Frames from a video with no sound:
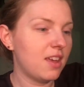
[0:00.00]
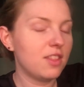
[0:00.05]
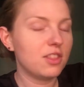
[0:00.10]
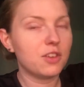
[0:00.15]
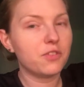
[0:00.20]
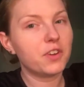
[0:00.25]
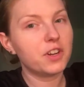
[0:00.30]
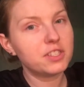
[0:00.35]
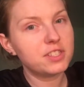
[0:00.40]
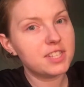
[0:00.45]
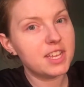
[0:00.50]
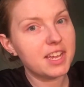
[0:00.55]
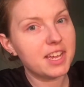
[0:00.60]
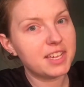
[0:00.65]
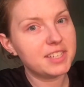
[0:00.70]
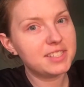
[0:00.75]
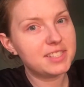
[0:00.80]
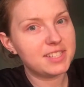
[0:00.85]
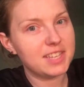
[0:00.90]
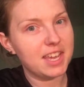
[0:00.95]
The first thing
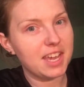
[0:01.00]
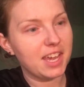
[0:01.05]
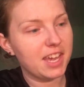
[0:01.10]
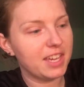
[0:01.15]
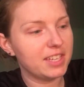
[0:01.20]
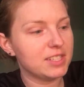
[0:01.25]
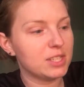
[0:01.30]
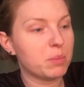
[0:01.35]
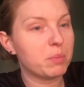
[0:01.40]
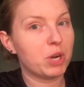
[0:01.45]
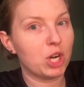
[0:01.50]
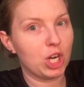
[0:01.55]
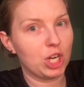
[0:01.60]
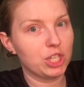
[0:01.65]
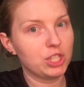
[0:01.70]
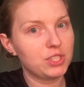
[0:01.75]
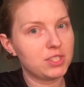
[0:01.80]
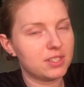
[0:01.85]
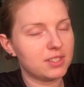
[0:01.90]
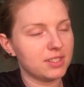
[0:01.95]
I see is a
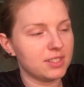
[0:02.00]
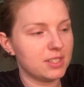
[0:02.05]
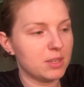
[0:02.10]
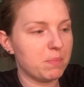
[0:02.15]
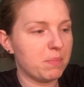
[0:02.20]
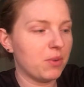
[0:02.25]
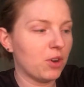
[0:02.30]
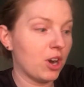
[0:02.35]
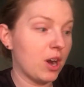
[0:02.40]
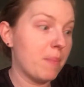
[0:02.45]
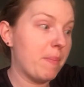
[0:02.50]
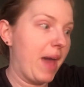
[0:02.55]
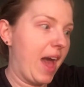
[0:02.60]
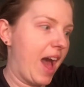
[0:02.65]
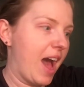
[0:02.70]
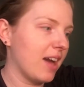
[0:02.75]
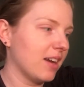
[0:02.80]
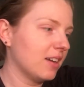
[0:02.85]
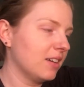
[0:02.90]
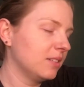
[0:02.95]
purse. It's a, or a
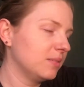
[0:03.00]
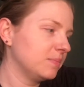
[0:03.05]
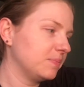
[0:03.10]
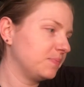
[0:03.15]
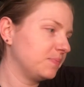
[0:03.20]
bag.